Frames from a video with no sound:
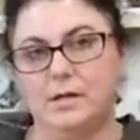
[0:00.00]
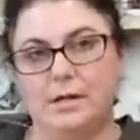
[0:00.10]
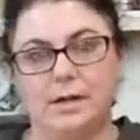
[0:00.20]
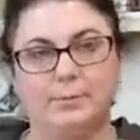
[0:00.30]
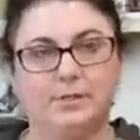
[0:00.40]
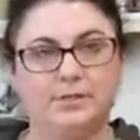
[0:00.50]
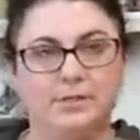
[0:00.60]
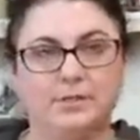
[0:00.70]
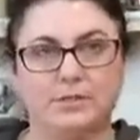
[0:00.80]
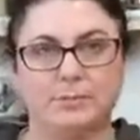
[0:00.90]
and I'm
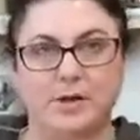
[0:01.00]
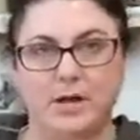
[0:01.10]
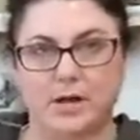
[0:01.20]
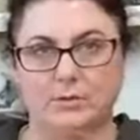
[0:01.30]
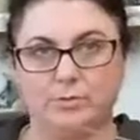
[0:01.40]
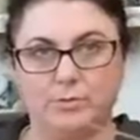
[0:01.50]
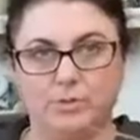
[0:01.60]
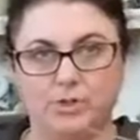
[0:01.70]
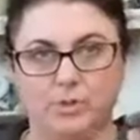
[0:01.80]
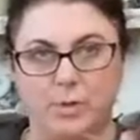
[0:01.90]
using this brown
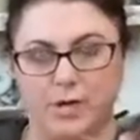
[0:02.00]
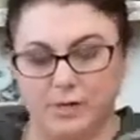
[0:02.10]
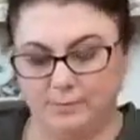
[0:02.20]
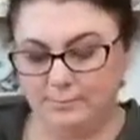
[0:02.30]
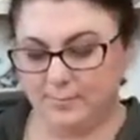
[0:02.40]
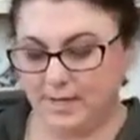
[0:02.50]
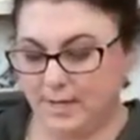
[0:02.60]
twine,